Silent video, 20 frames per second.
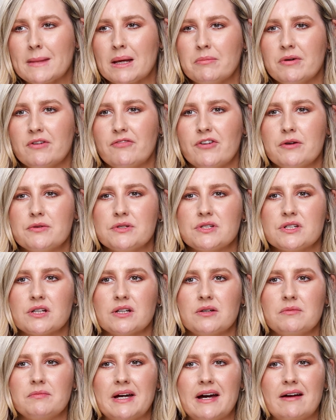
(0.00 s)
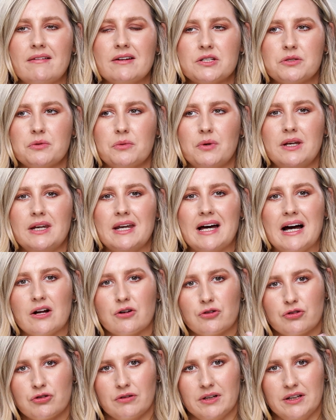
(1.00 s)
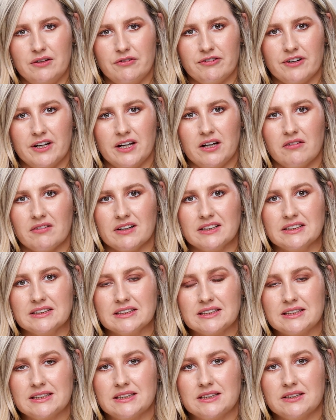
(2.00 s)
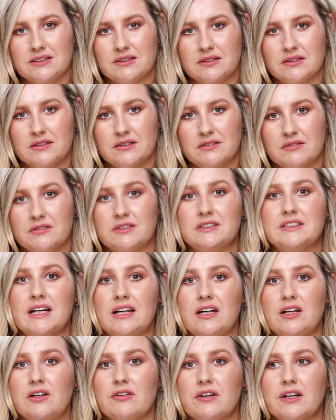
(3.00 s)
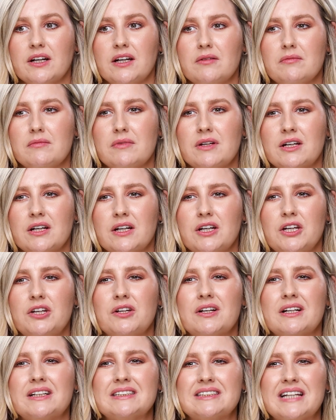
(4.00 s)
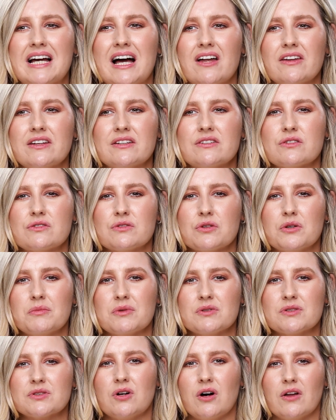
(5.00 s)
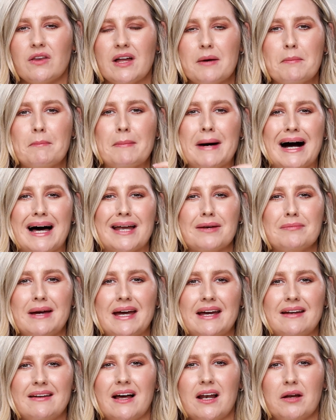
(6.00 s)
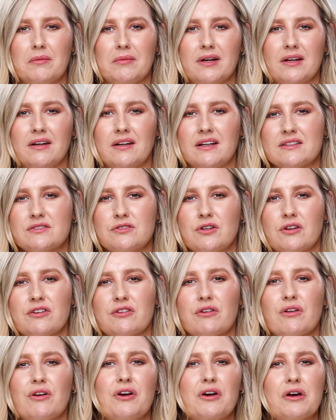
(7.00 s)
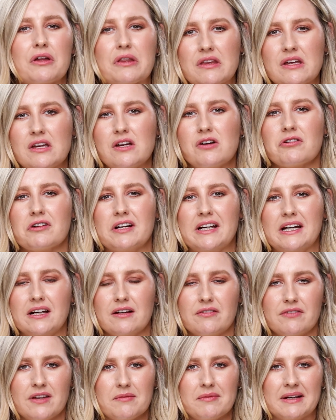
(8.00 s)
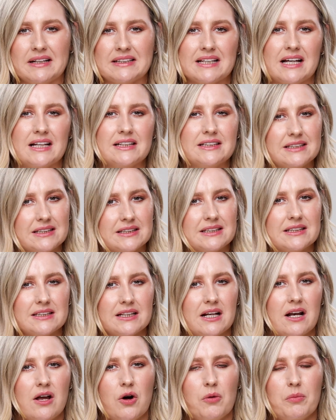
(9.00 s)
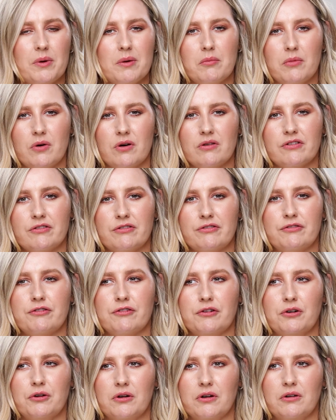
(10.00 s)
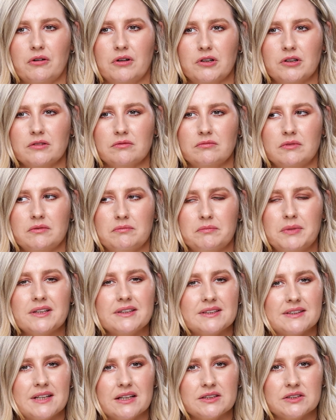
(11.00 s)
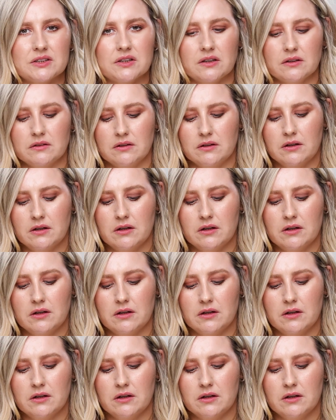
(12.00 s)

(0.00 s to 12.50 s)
But if I was to compare it to a naturally fragranced day cream, you can tell this has almost got that man-made element. It's not as earthy green, if that makes sense. This is a little bit more of a floral, but subtle.